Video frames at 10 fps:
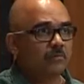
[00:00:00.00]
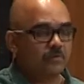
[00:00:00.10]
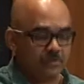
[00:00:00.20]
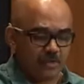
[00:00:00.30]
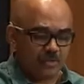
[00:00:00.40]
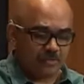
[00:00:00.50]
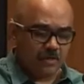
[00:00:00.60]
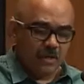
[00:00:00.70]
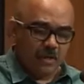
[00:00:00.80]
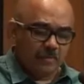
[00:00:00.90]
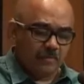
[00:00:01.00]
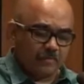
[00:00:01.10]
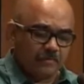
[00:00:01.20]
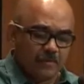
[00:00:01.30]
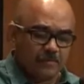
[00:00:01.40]
results. We
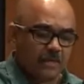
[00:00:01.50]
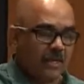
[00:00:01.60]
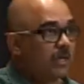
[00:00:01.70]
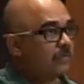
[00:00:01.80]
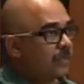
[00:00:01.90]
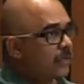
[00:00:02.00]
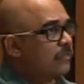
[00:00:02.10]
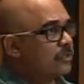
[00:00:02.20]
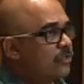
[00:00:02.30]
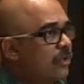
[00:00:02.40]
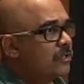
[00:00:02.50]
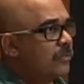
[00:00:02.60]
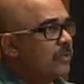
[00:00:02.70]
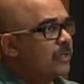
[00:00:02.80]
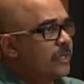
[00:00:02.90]
have films like Awara, which talks
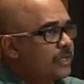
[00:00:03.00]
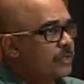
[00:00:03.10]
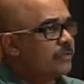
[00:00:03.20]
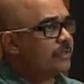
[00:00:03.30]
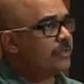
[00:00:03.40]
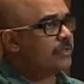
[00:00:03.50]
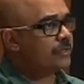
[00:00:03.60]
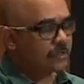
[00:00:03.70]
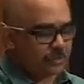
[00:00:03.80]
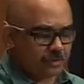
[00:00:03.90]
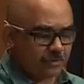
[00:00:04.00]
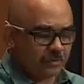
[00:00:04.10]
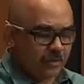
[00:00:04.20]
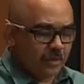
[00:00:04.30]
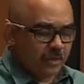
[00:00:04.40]
about nature versus nurture.